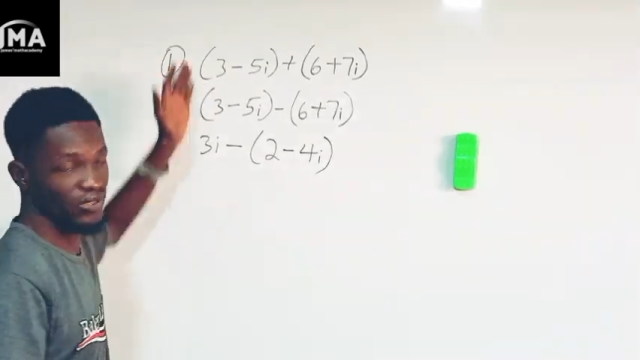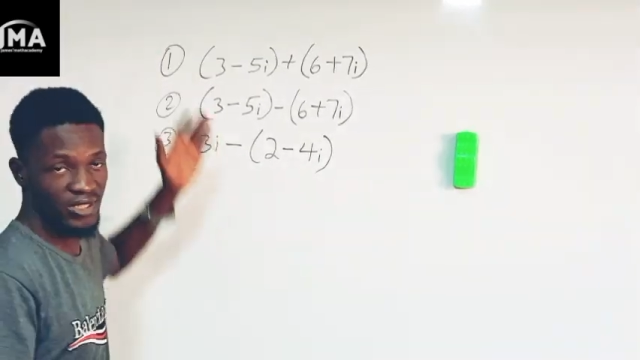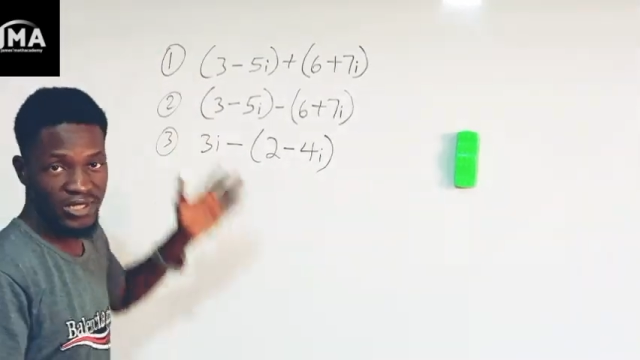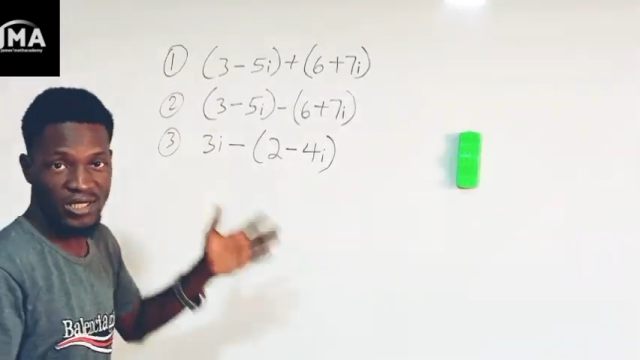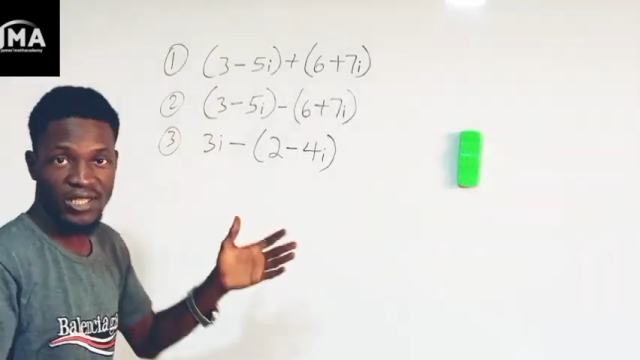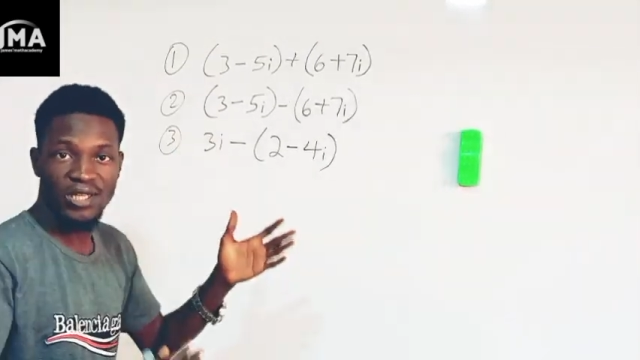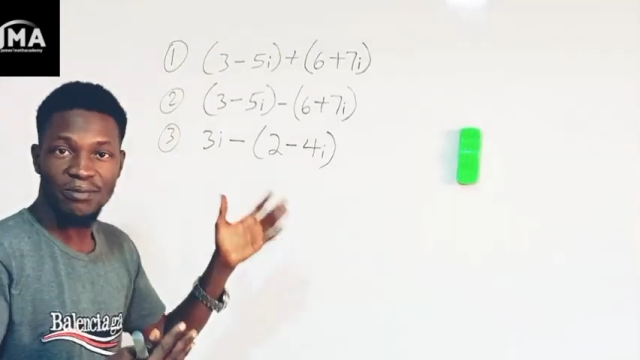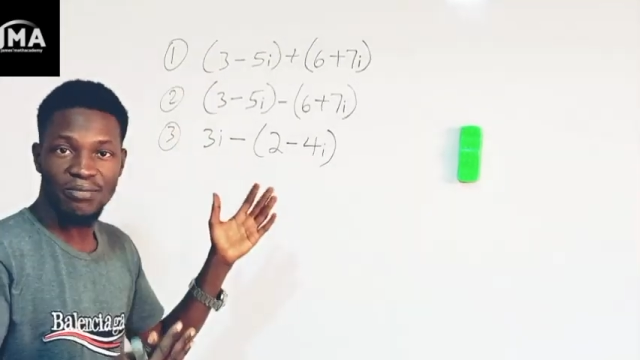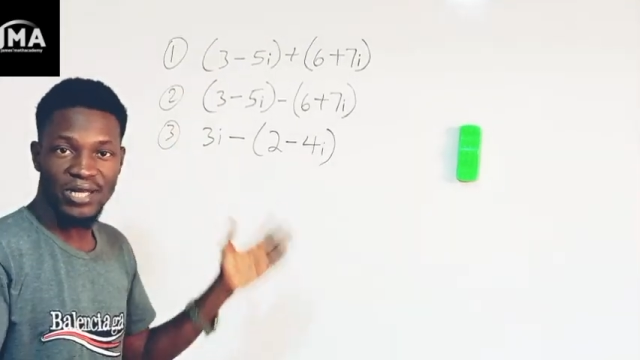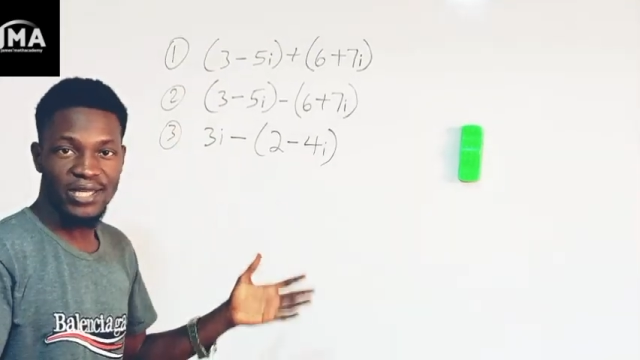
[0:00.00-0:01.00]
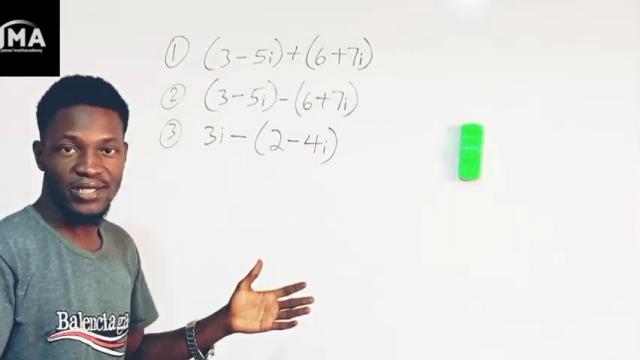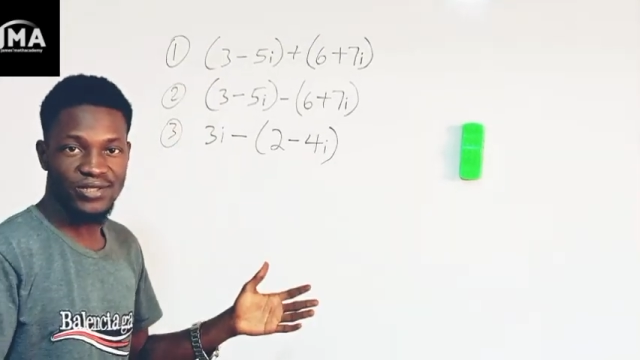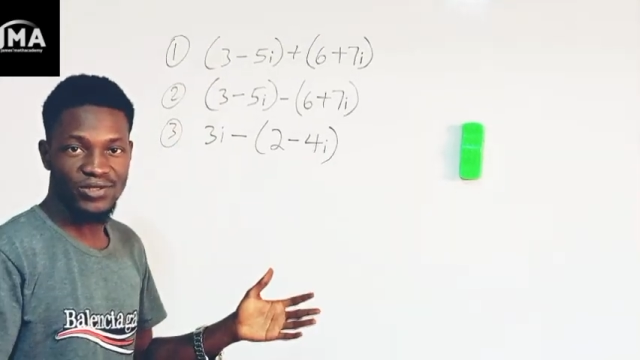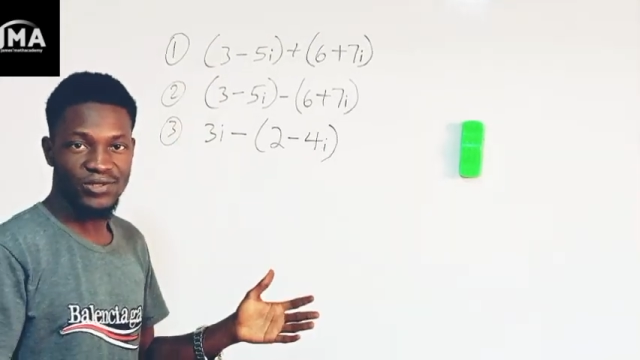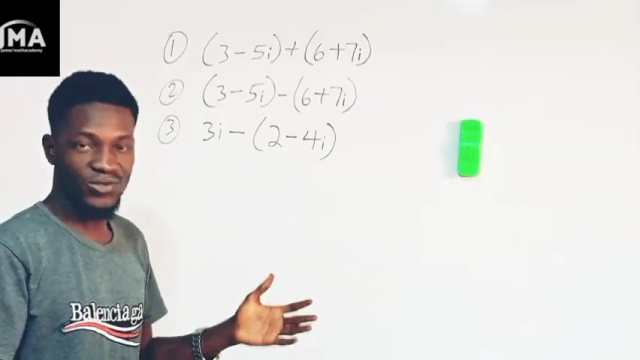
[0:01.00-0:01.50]
to the bracket,
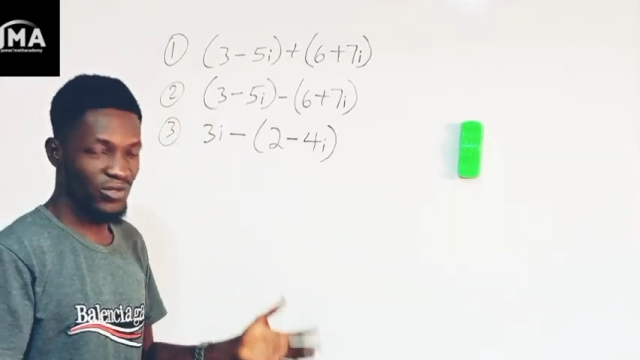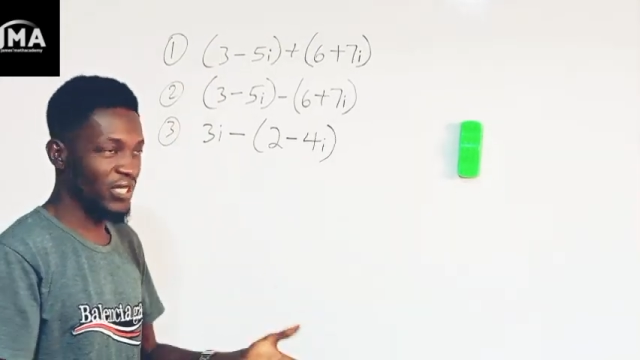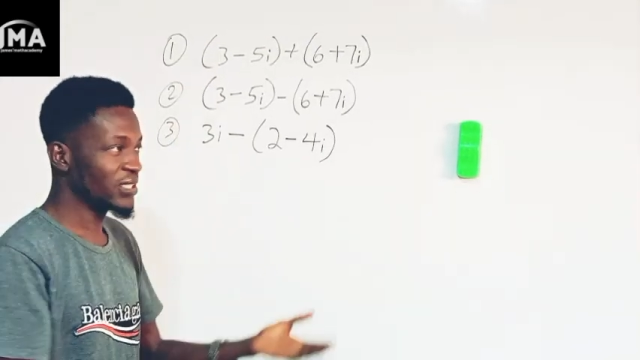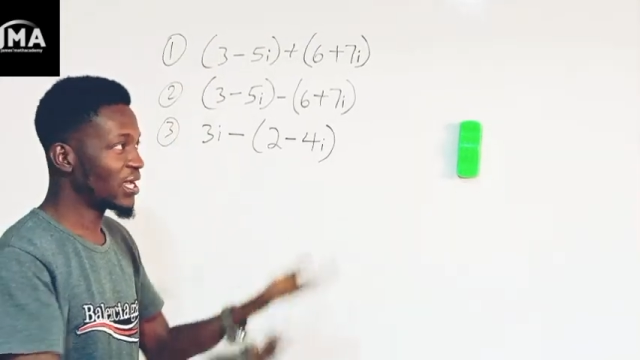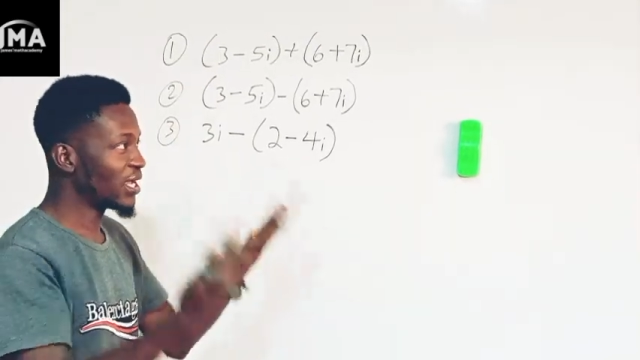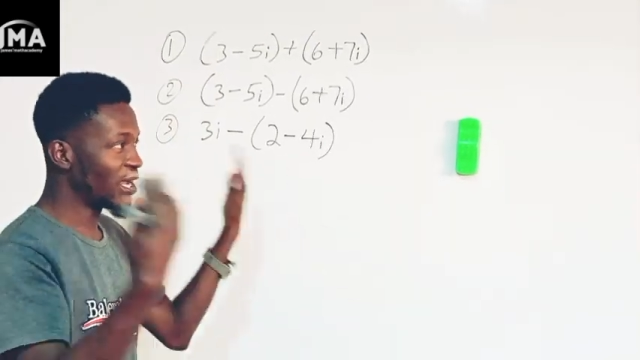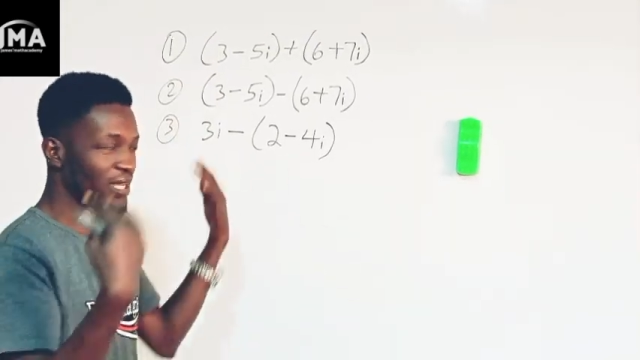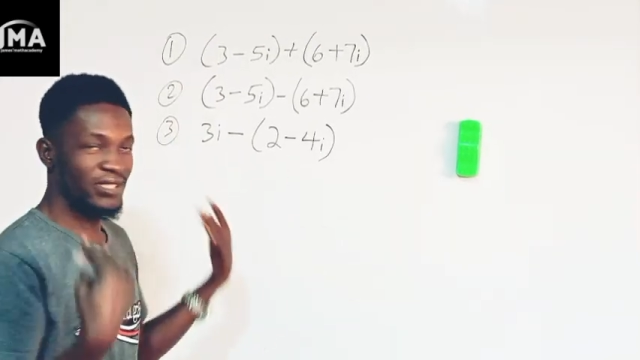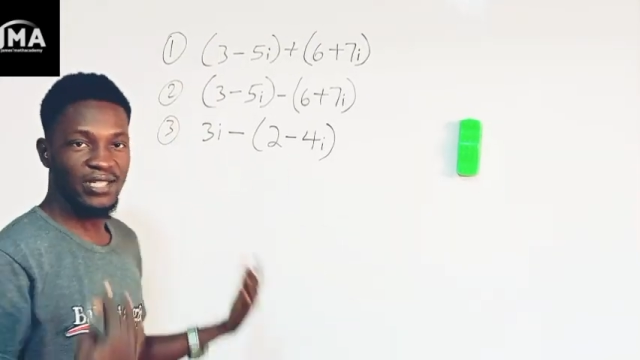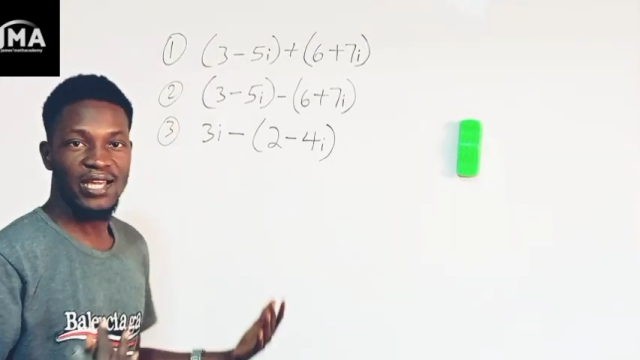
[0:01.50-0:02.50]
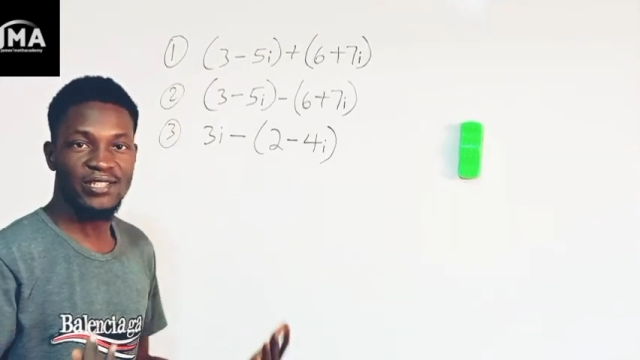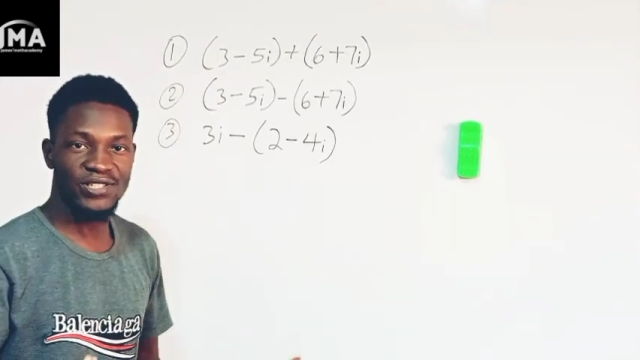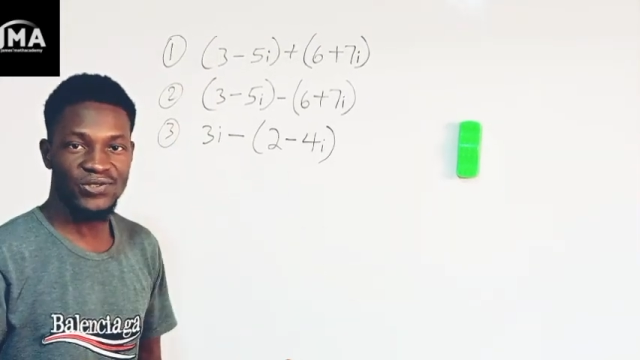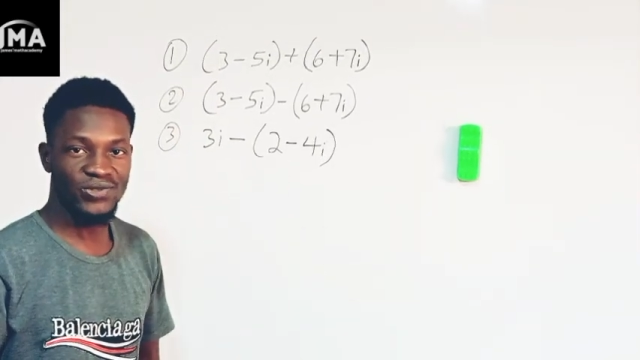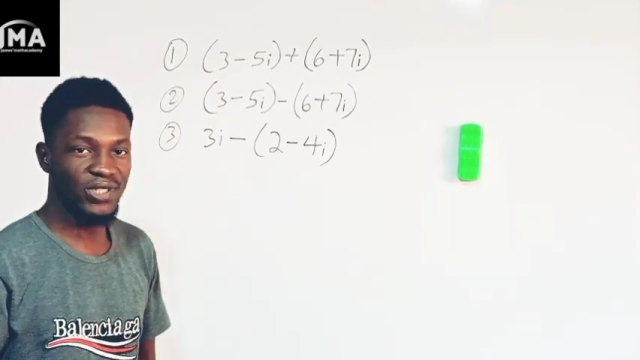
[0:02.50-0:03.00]
so let's add the like
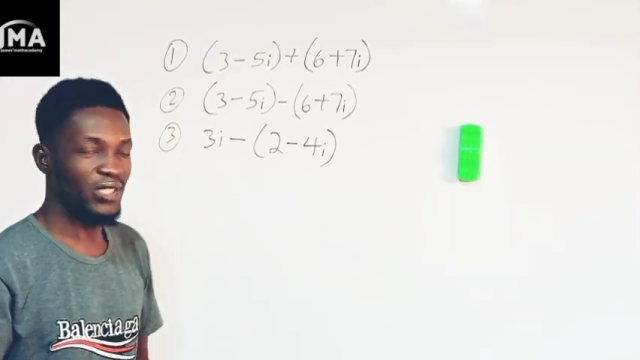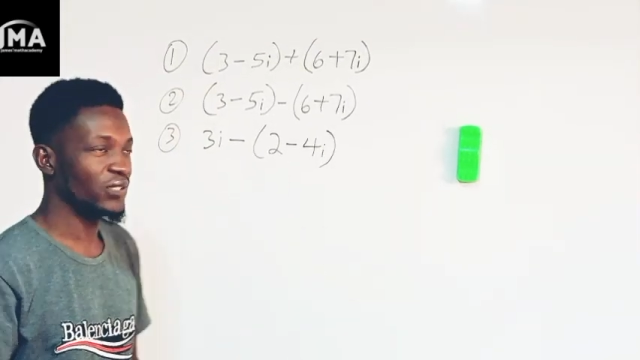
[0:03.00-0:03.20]
things together.